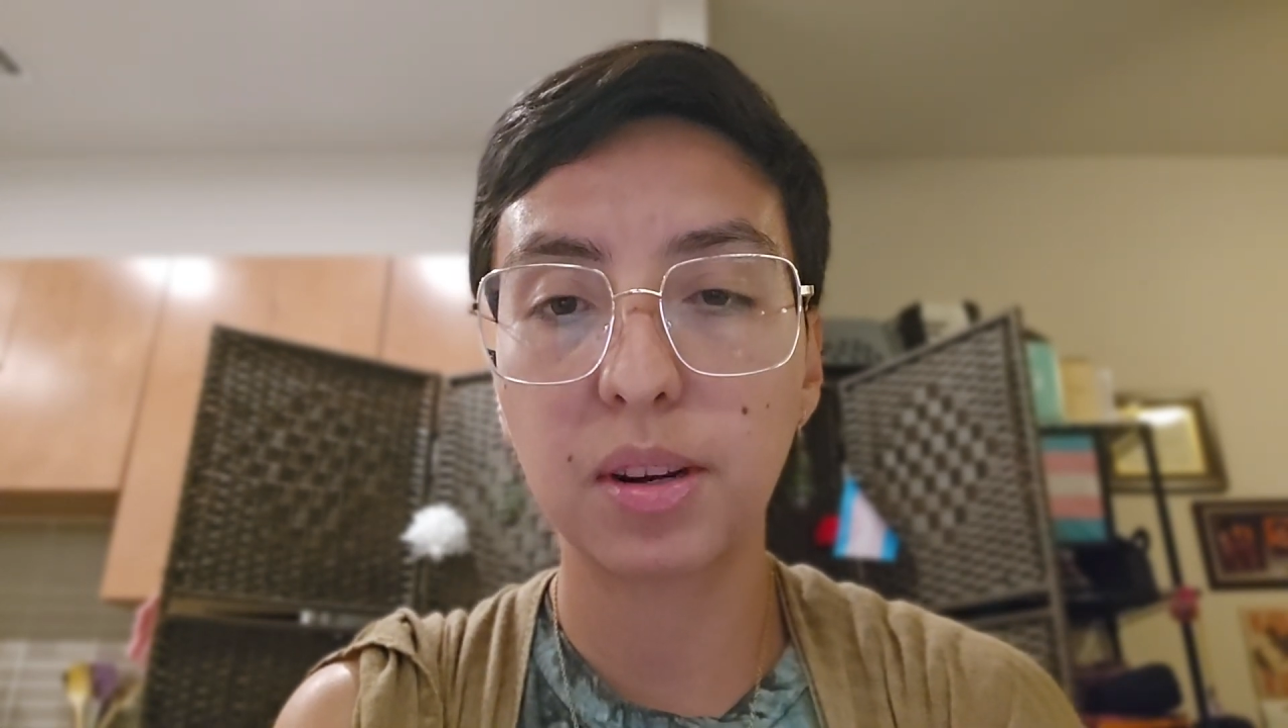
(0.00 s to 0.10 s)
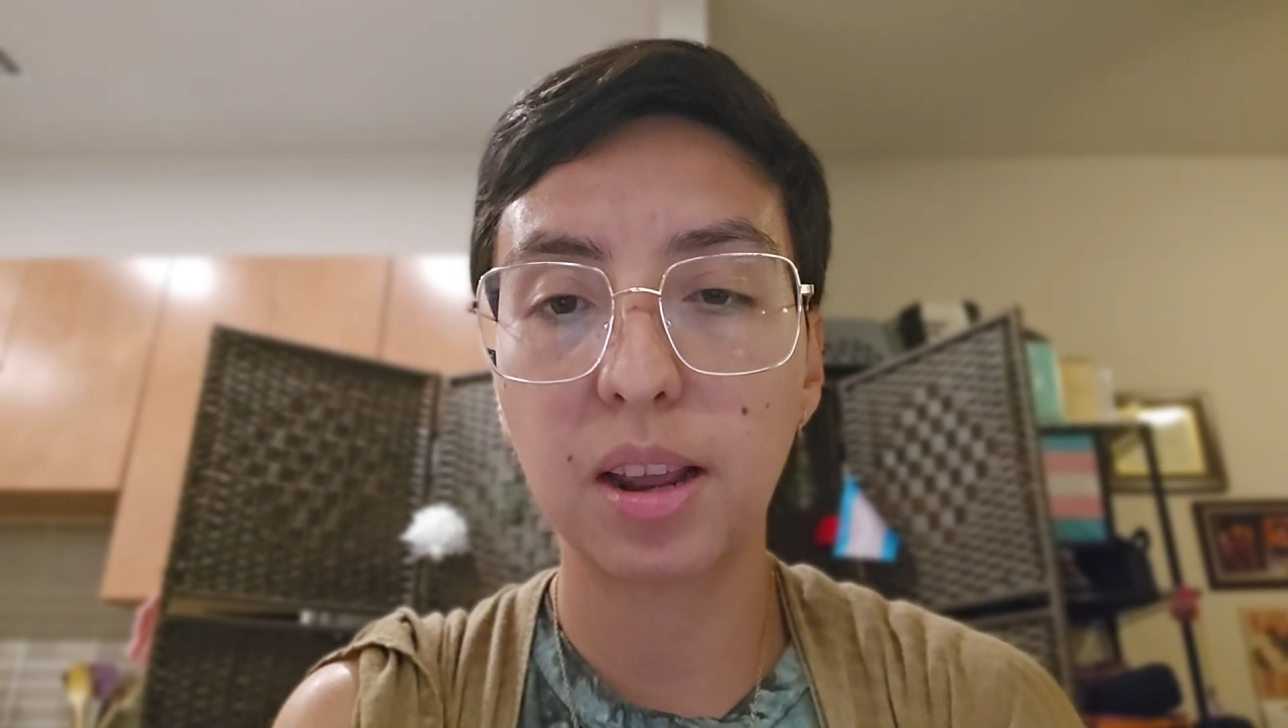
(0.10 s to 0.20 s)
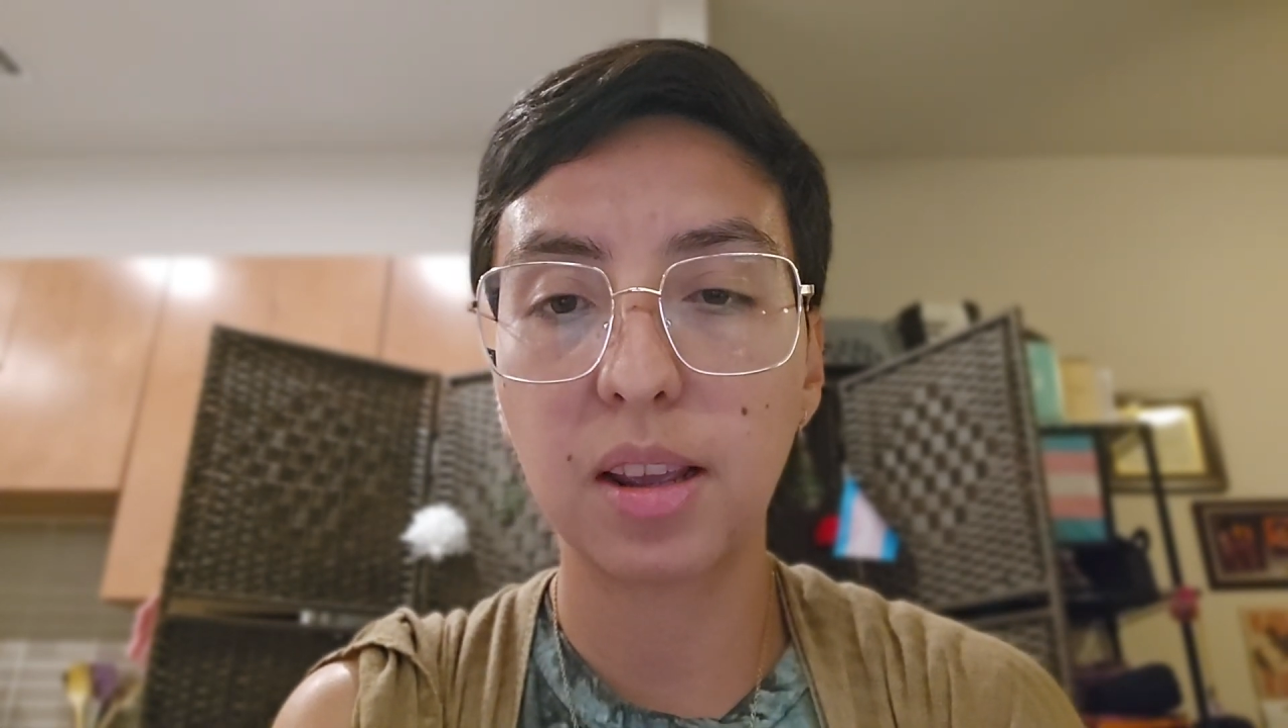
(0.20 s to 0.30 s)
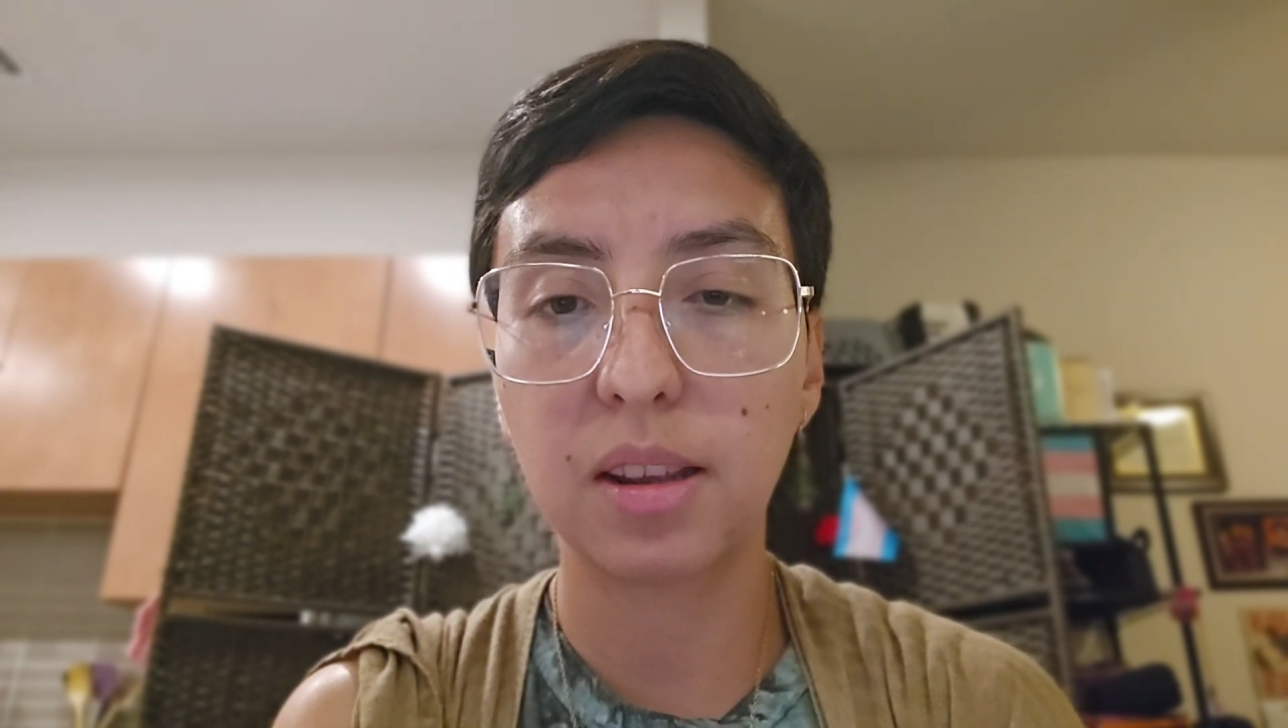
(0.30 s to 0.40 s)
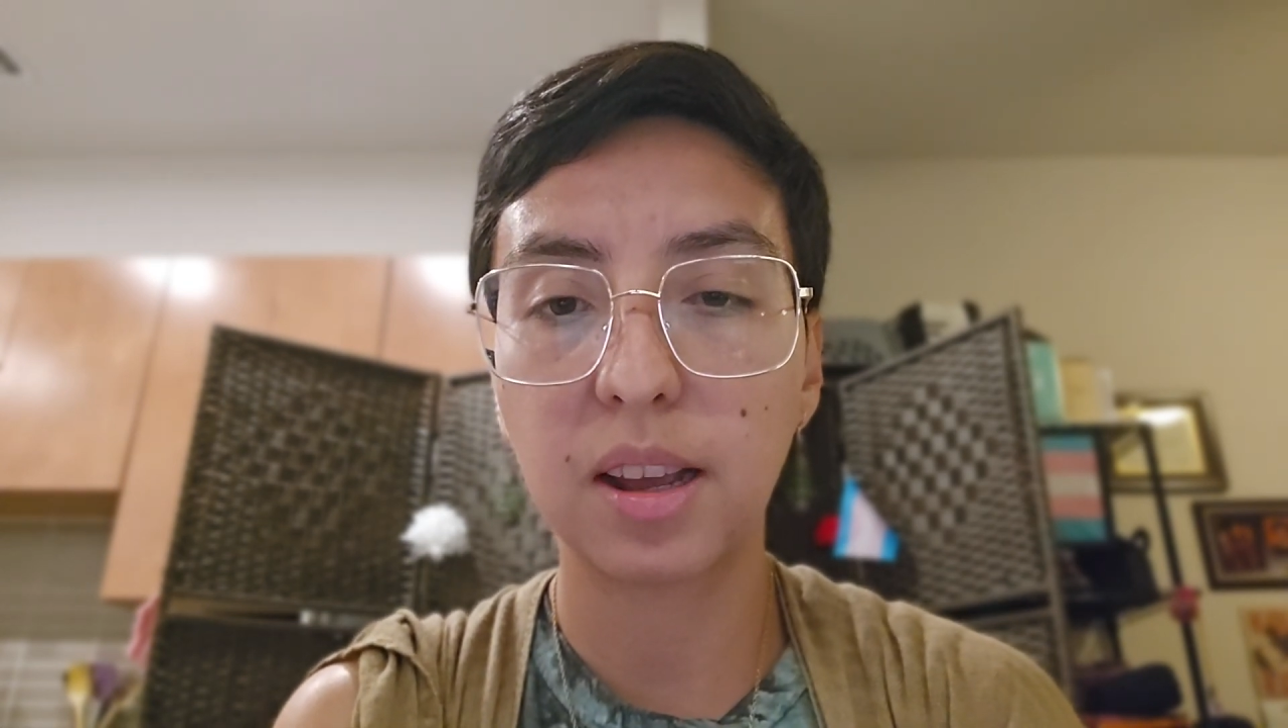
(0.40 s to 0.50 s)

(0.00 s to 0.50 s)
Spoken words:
when I